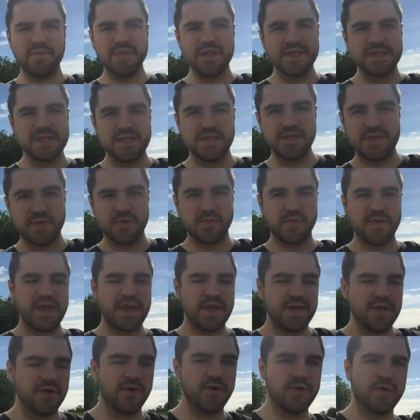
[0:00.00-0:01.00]
listening to the
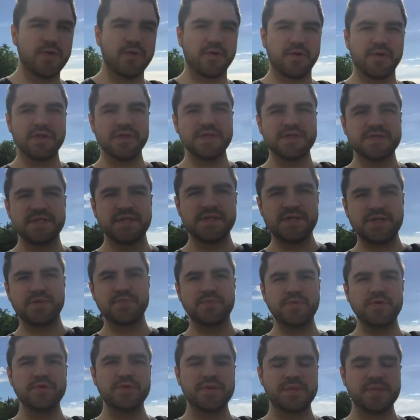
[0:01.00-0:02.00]
radio or listening
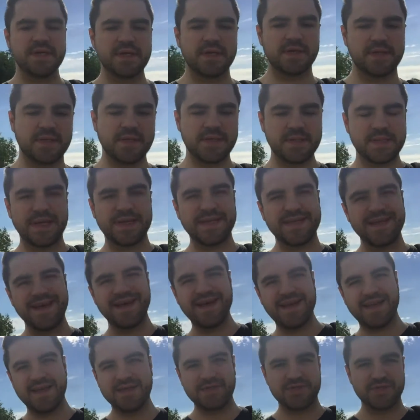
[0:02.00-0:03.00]
to music, things like
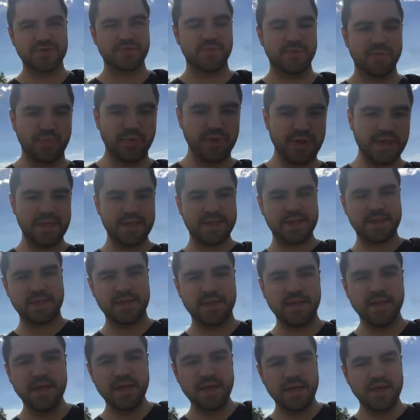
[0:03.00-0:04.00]
that. I just
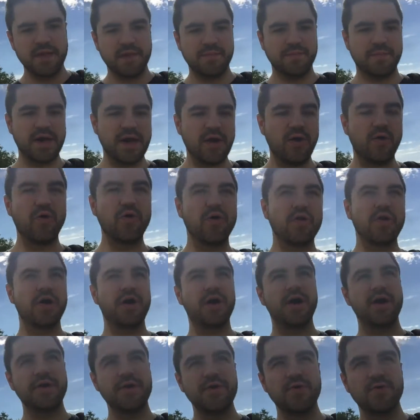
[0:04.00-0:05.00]
replaced my whole
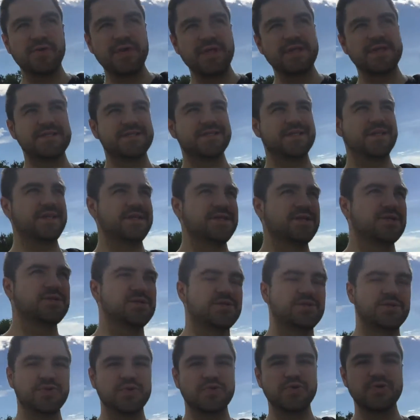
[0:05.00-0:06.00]
audio listening
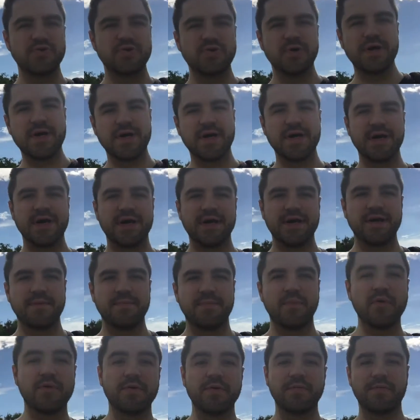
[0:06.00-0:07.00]
to
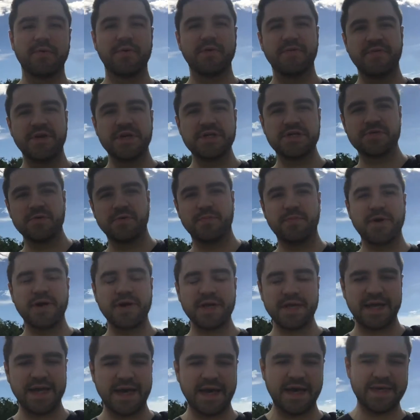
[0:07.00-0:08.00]
motivational
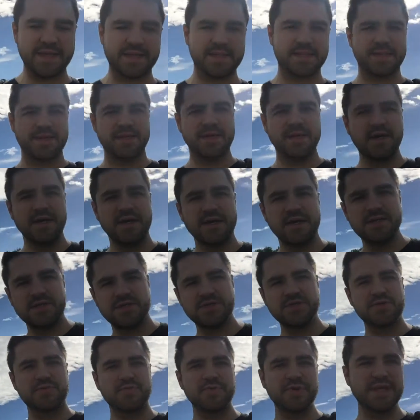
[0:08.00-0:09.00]
podcasts,
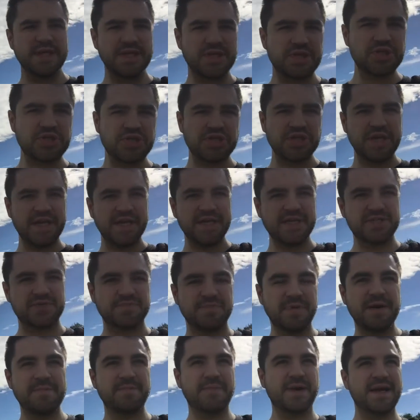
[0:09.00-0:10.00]
just to really
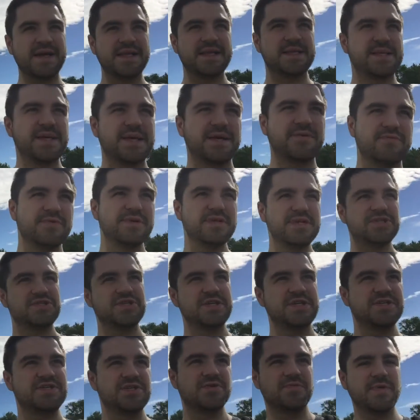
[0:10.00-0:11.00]
change my mindset and really
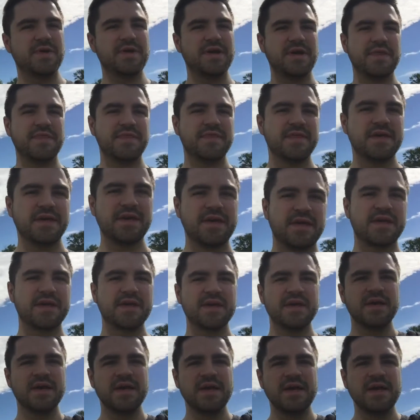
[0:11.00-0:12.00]
change the way I
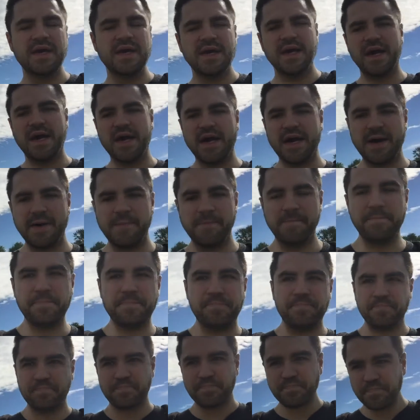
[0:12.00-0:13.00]
think.
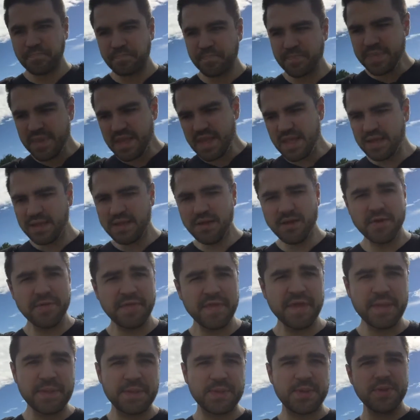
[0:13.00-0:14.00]
The other
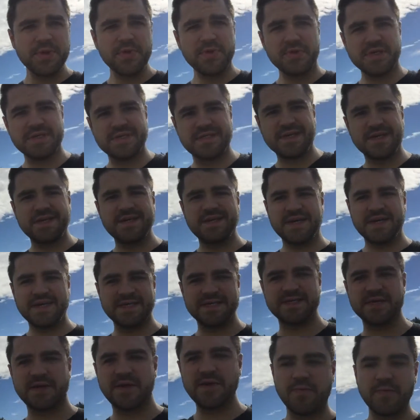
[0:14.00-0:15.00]
thing too is
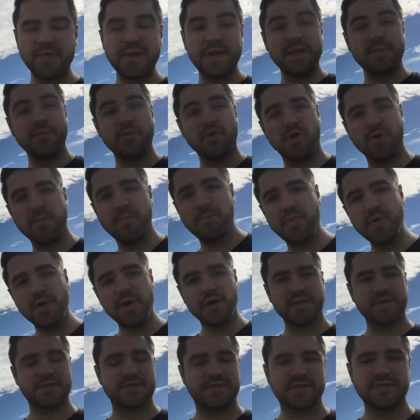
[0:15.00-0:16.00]
I started reading more
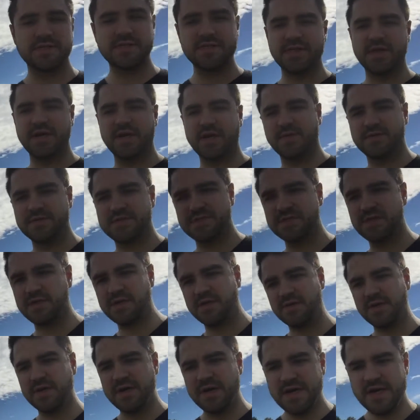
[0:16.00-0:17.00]
books,
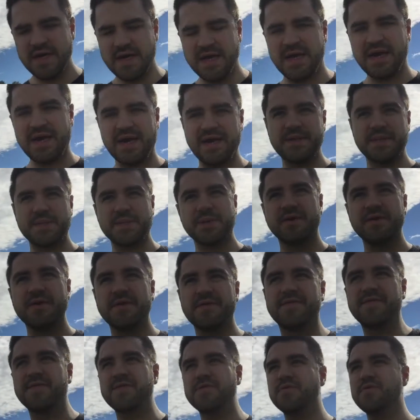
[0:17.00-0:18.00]
so I
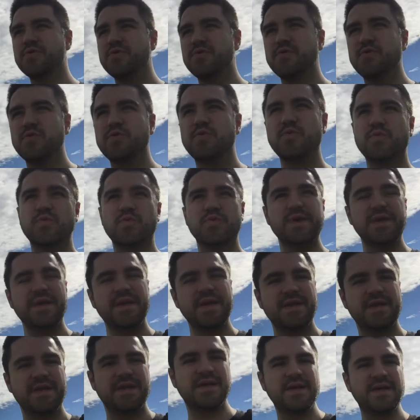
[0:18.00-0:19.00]
started to
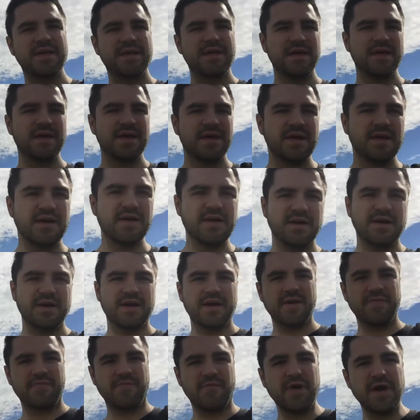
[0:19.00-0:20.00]
read
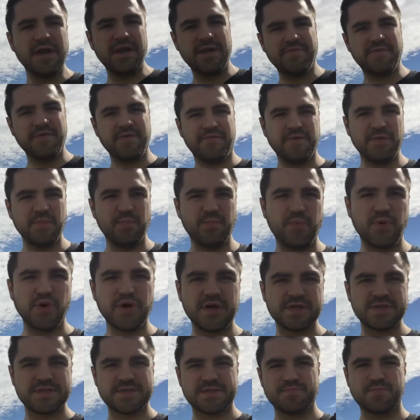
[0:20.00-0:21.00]
a variety of different
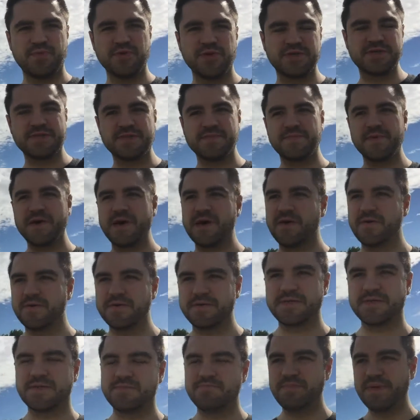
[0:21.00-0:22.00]
books
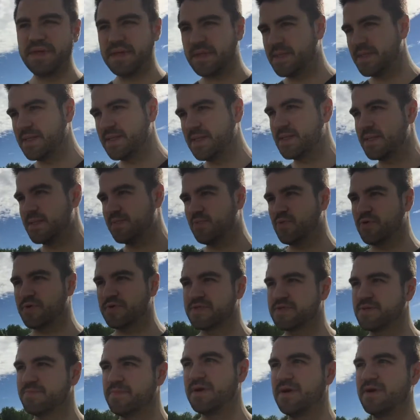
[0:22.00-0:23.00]
about business,
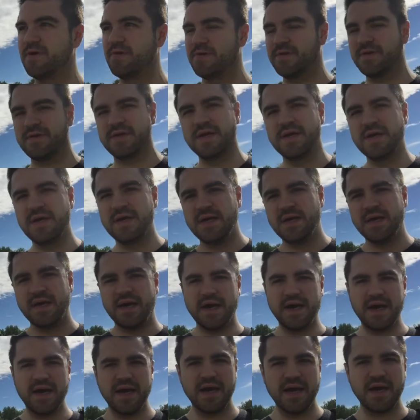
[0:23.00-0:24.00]
books about
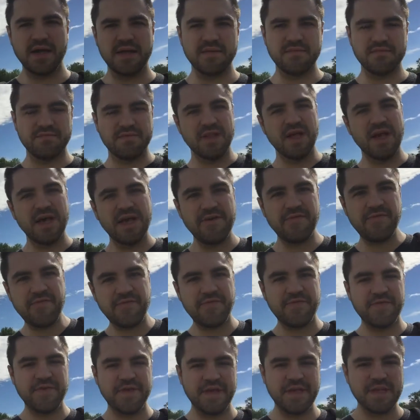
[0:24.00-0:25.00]

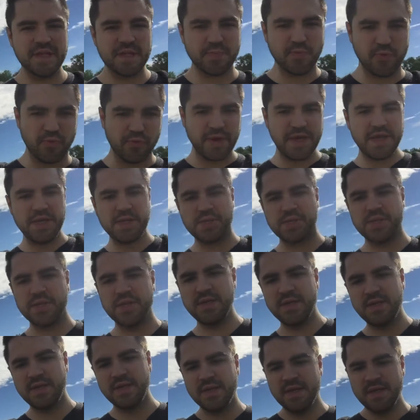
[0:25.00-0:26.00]
life and
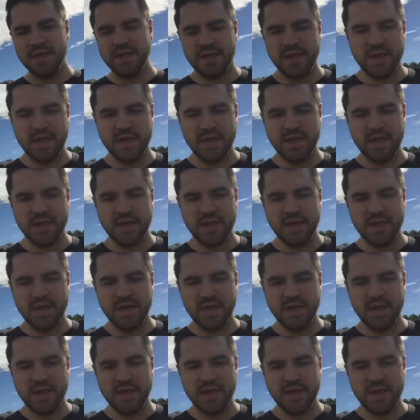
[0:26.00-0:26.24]
inspiration,